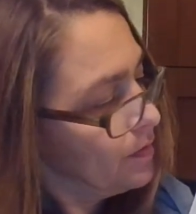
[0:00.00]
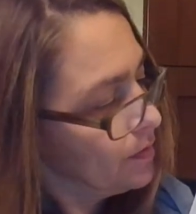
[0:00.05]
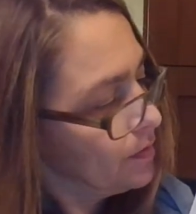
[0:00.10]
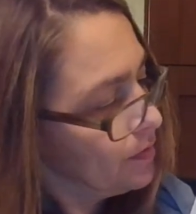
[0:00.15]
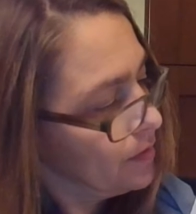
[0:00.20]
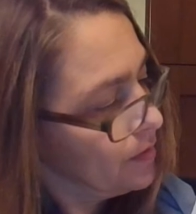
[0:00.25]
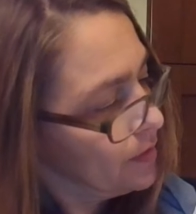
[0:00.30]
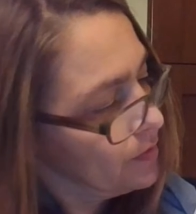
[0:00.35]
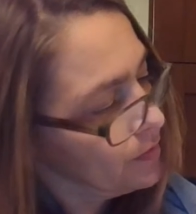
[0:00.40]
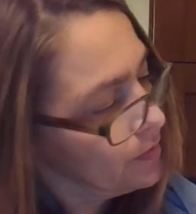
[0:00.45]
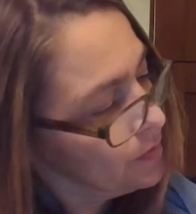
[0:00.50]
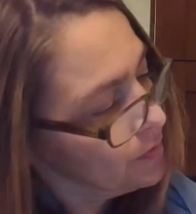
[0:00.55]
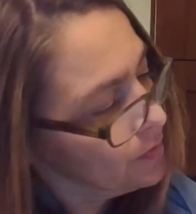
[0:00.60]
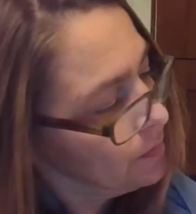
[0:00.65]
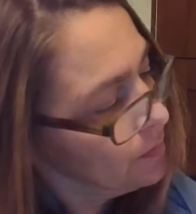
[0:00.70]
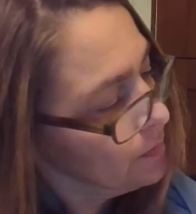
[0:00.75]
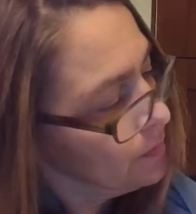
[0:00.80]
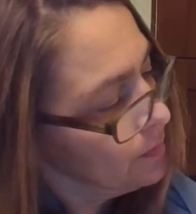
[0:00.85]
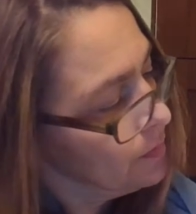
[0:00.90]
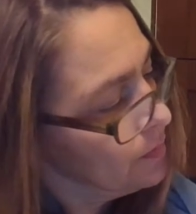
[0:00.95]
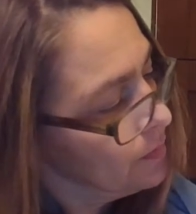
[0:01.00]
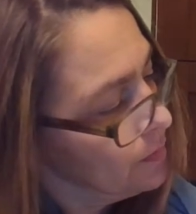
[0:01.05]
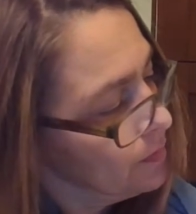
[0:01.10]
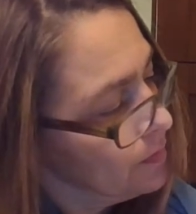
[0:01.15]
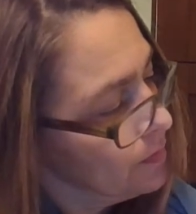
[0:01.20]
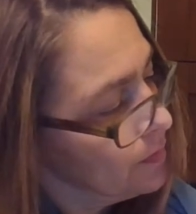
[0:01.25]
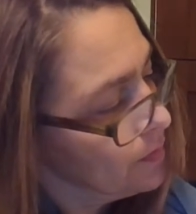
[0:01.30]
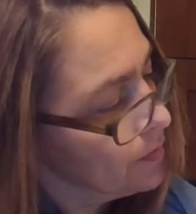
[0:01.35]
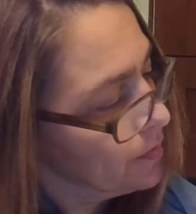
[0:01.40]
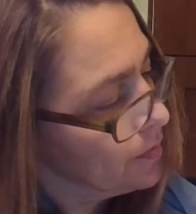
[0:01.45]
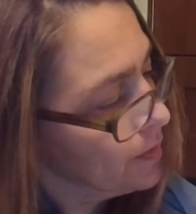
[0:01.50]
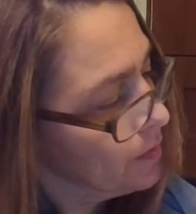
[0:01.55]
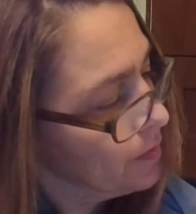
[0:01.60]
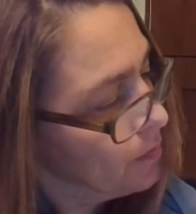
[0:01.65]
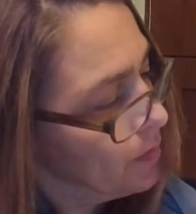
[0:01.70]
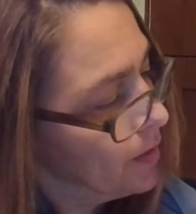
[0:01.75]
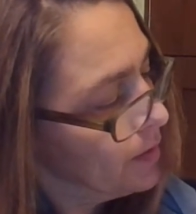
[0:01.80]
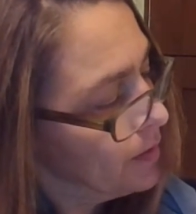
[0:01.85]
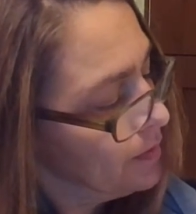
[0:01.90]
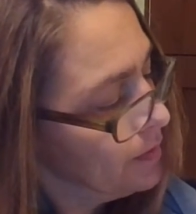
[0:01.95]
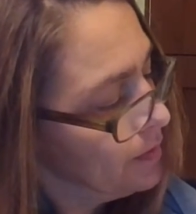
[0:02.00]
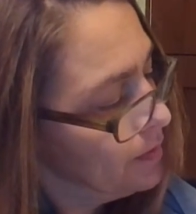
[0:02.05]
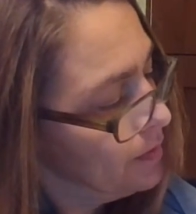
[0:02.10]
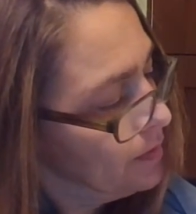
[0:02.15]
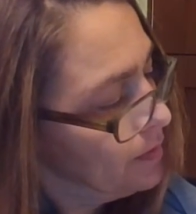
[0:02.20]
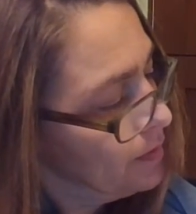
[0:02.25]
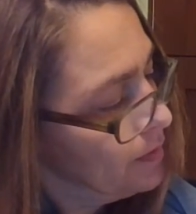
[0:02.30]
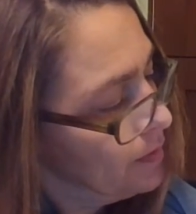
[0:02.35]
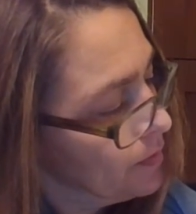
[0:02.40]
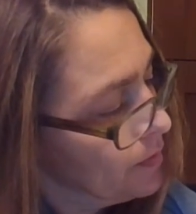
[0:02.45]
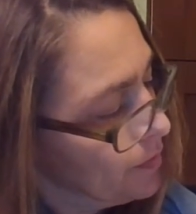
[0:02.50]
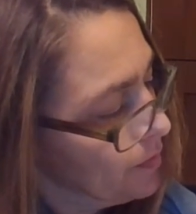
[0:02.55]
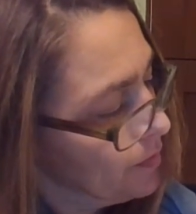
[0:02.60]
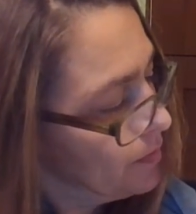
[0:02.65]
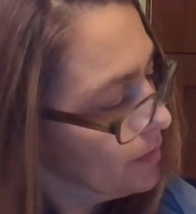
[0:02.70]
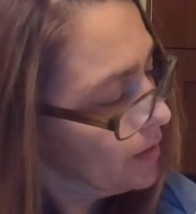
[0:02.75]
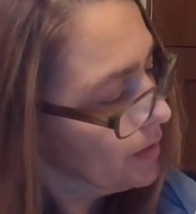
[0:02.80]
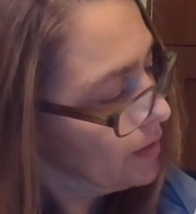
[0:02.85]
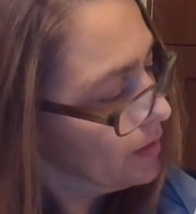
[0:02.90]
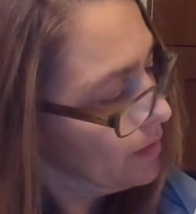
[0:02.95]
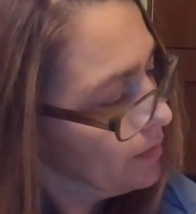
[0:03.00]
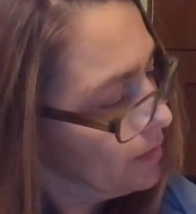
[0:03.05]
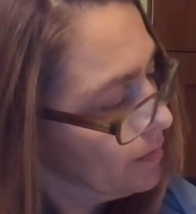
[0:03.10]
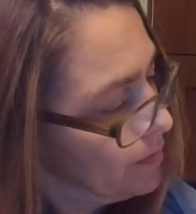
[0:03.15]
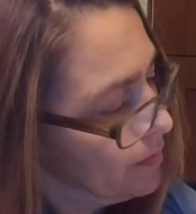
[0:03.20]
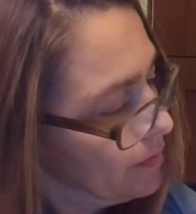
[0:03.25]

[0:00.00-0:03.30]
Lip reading: 32, 31, 30.